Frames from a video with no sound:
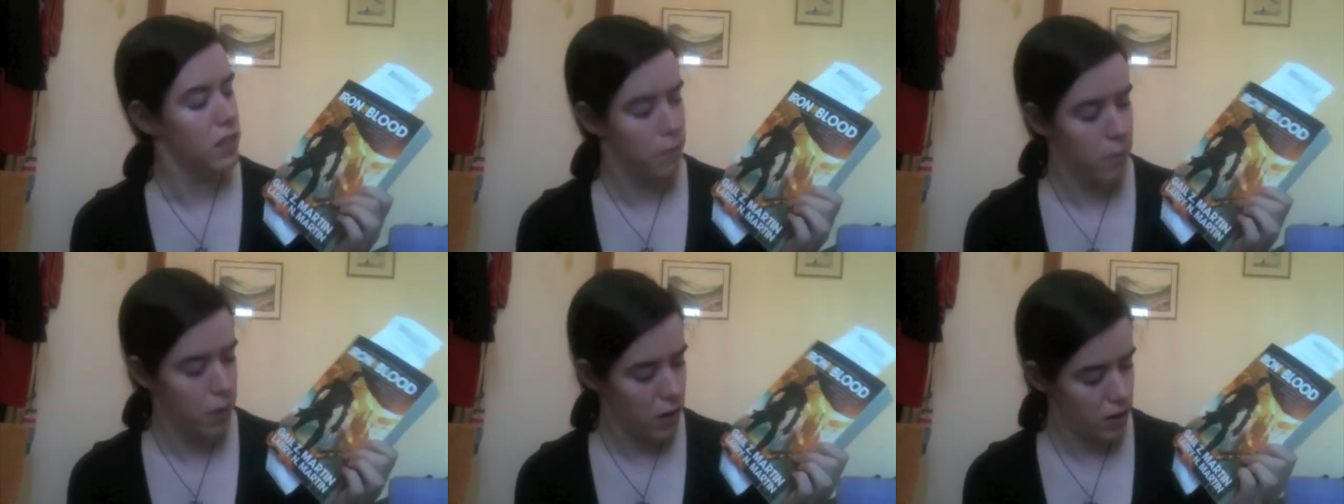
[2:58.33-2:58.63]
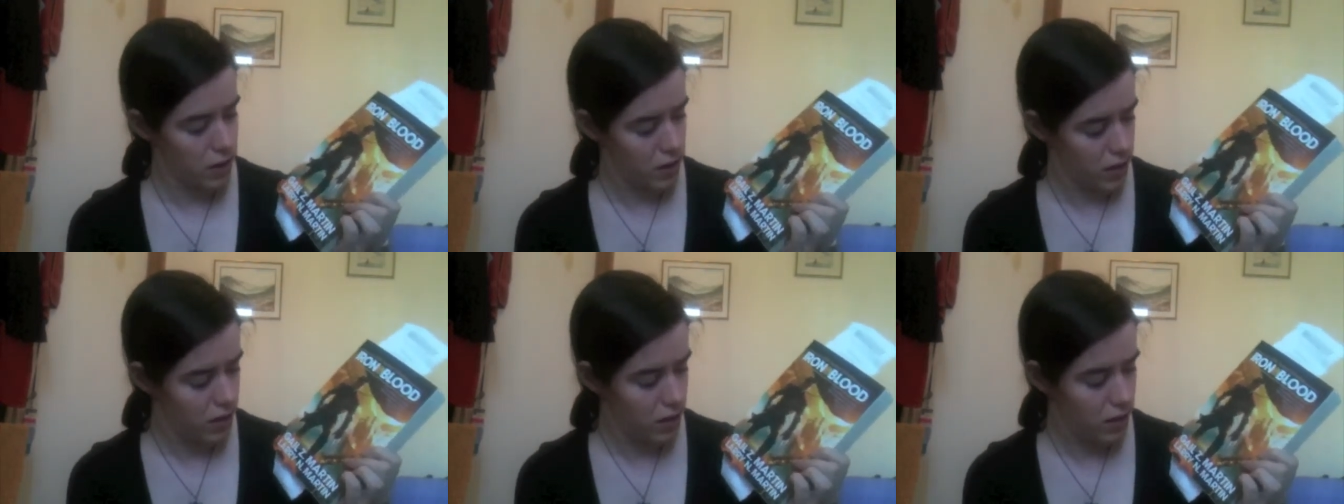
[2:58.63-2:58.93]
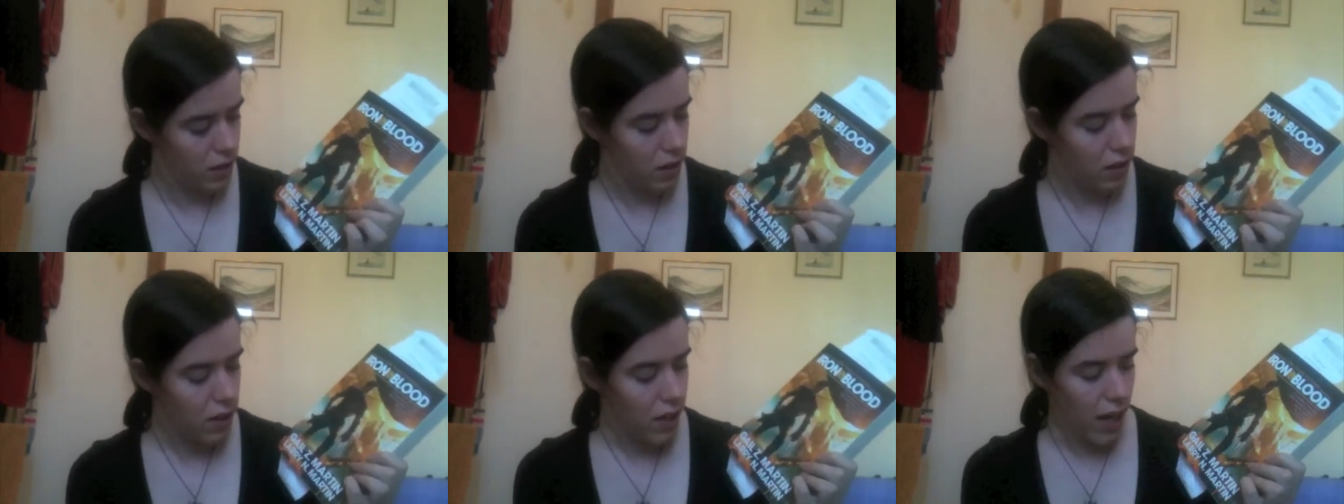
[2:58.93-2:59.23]
Martin
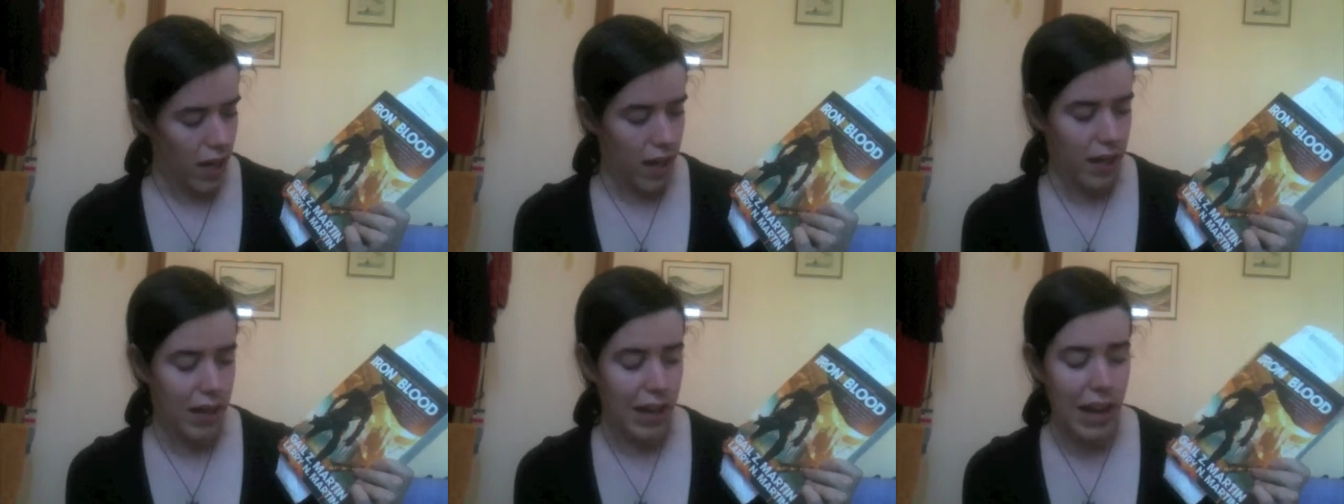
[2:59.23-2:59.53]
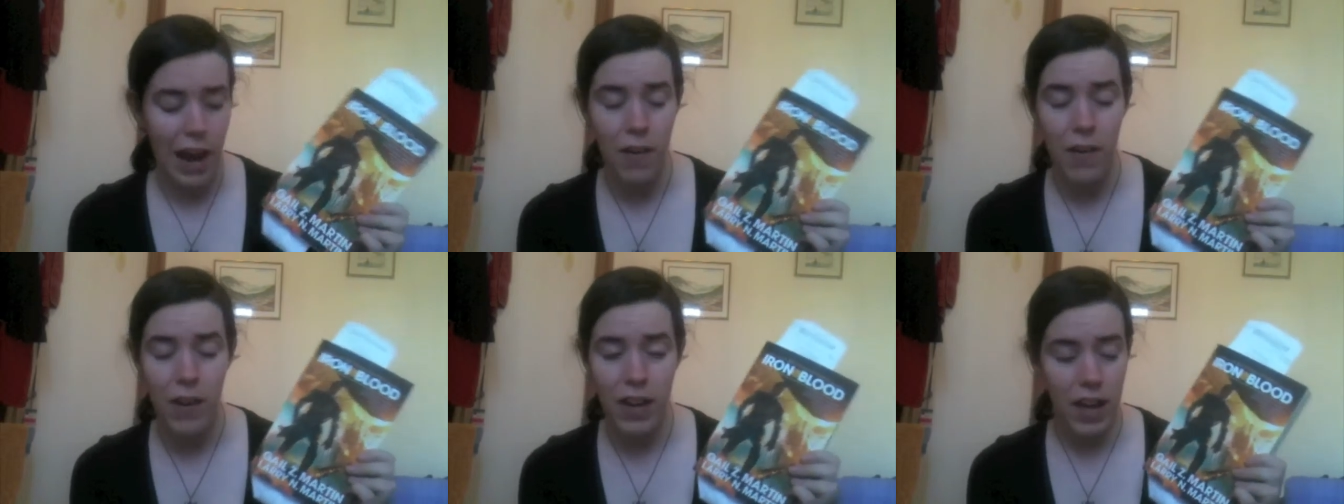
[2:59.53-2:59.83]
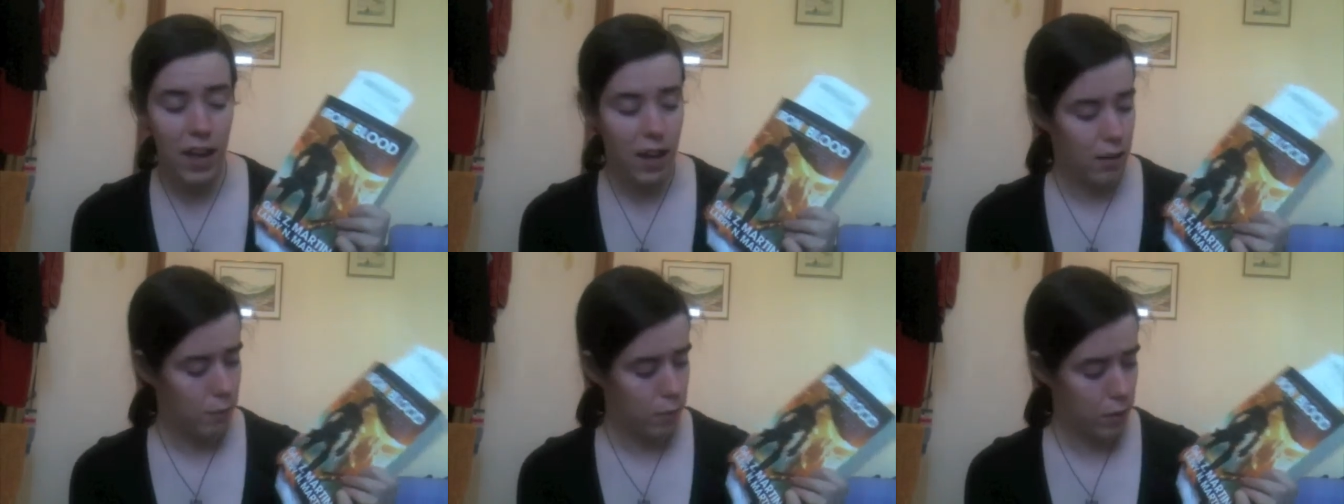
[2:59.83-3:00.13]
and Larry
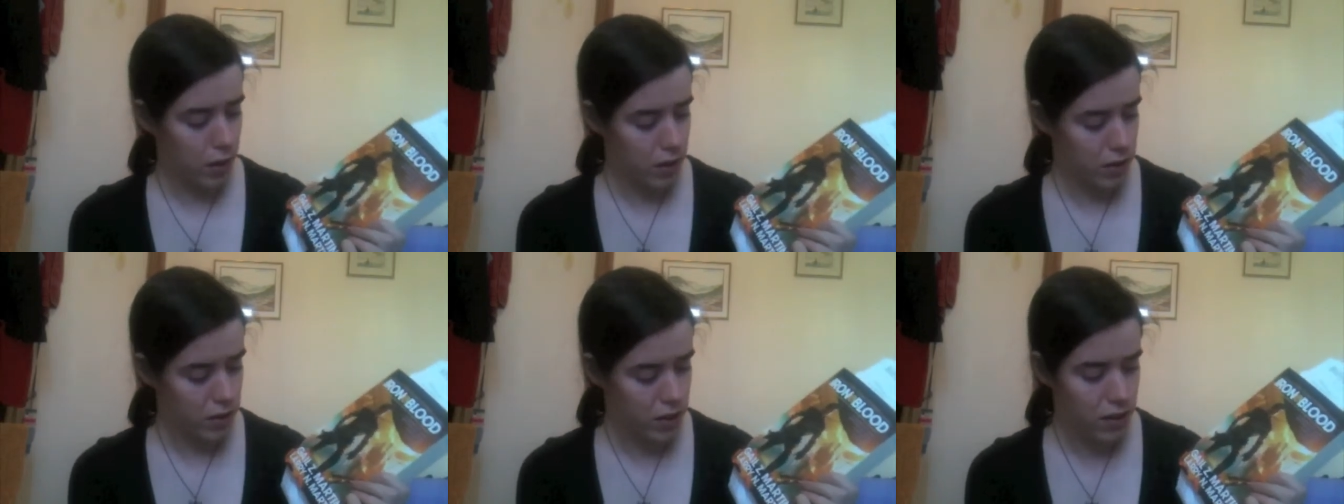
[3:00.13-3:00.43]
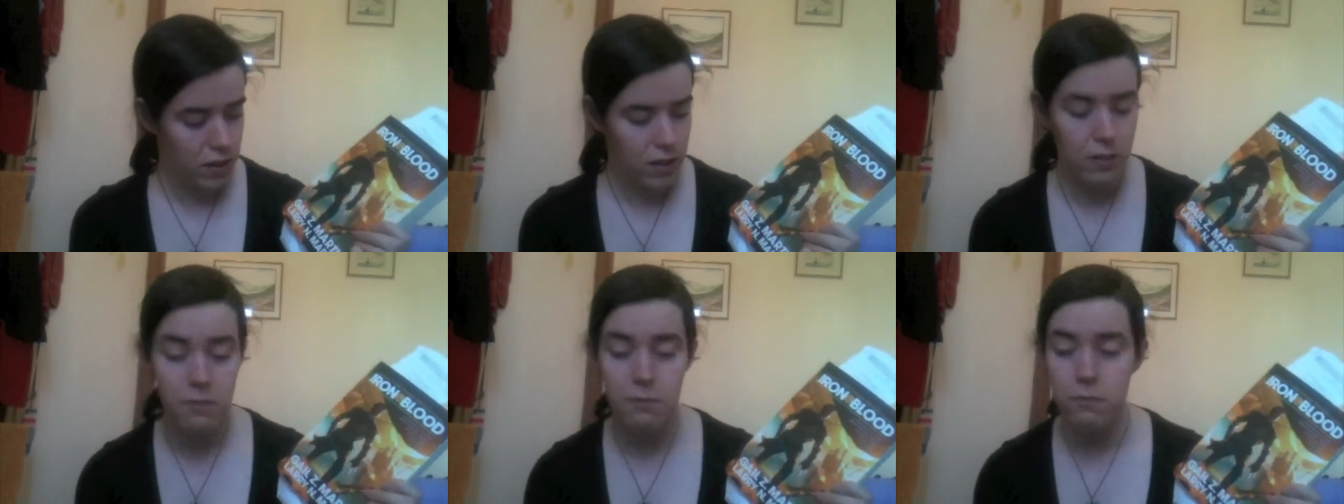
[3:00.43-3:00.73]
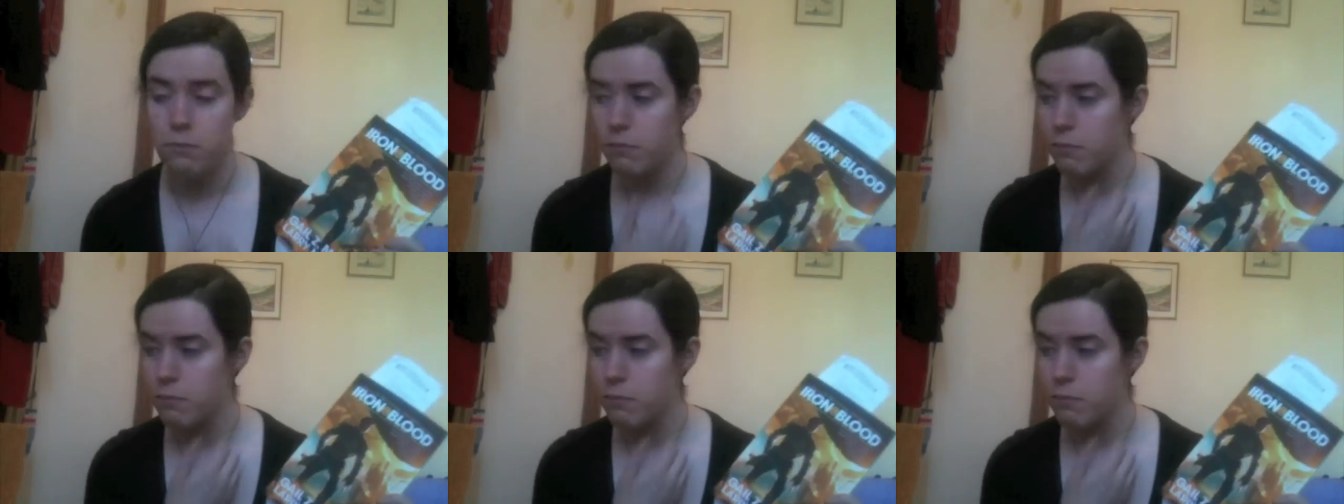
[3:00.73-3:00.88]
N. Martin.